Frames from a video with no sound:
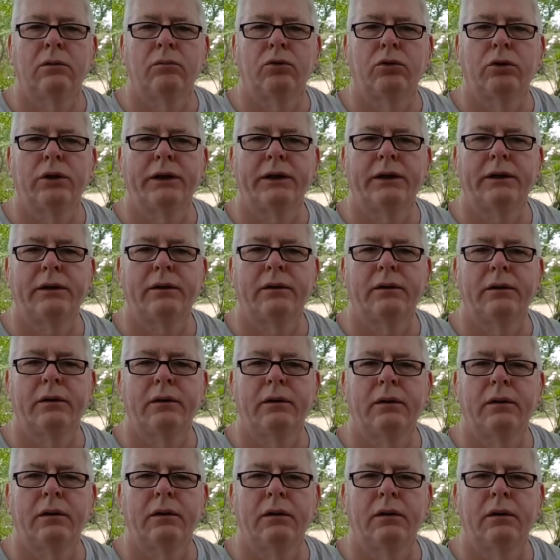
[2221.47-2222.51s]
morning.
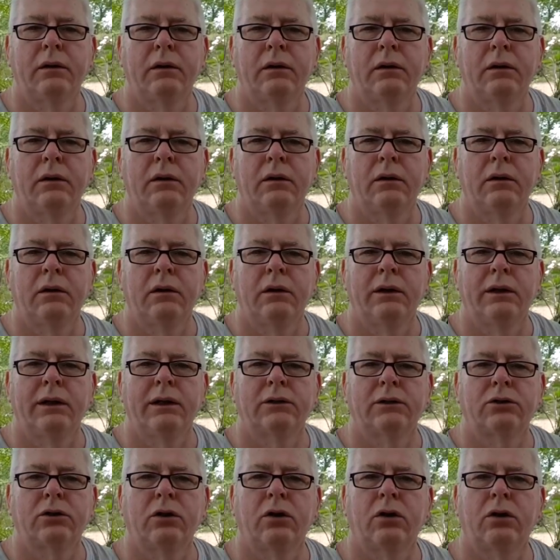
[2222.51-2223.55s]

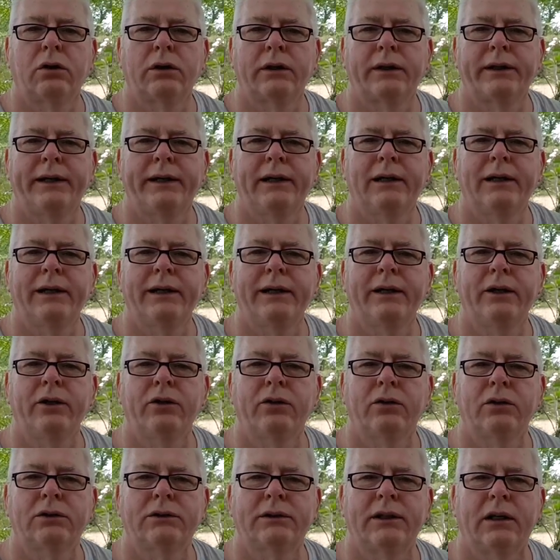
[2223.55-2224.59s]
It's called killing
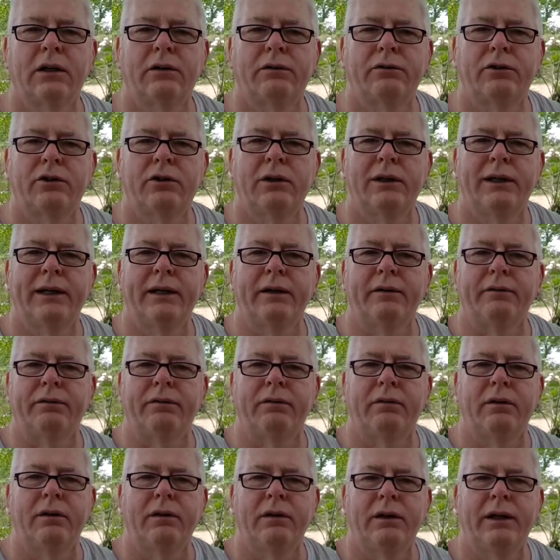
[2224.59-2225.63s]
yourself to live.
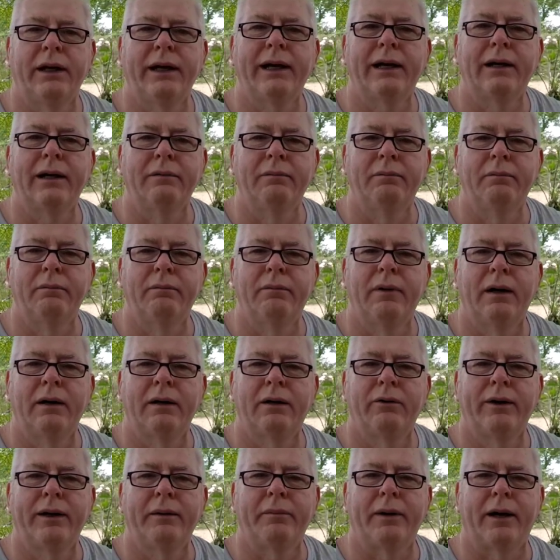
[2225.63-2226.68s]
Yeah, I
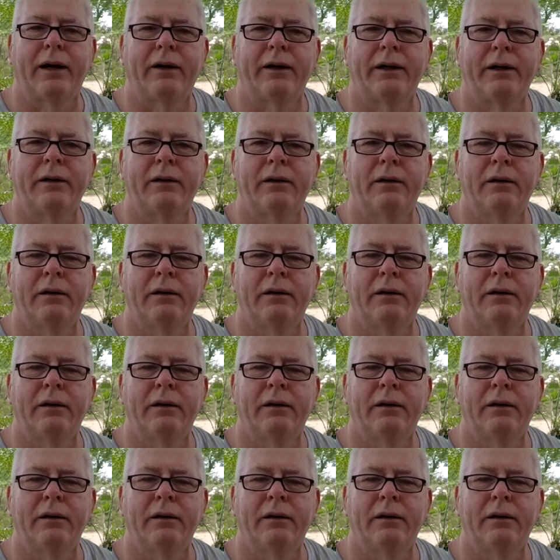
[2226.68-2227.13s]
agree, Barry.